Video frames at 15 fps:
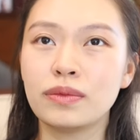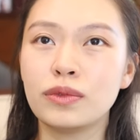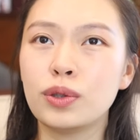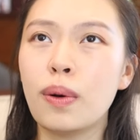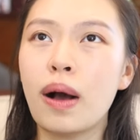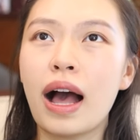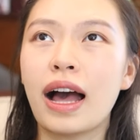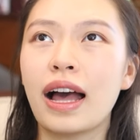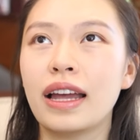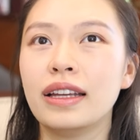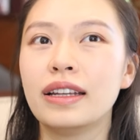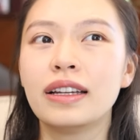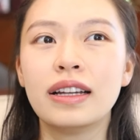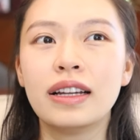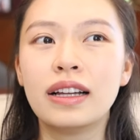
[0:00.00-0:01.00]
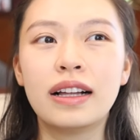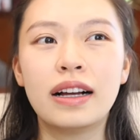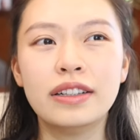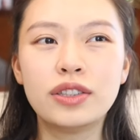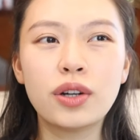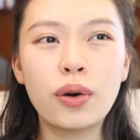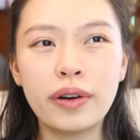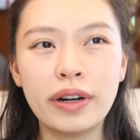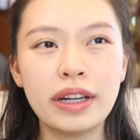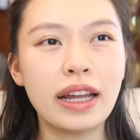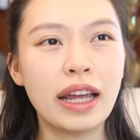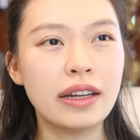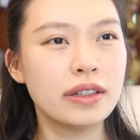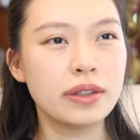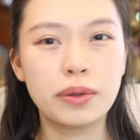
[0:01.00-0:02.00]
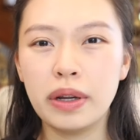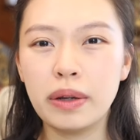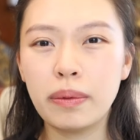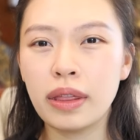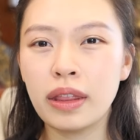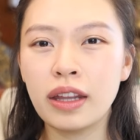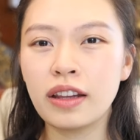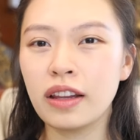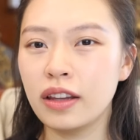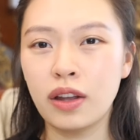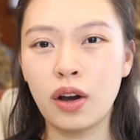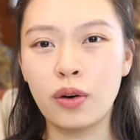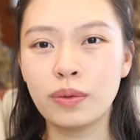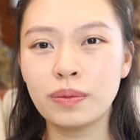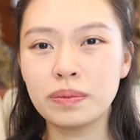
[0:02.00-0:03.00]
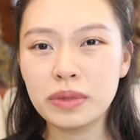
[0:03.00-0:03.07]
Do I adore it and agree with it? No.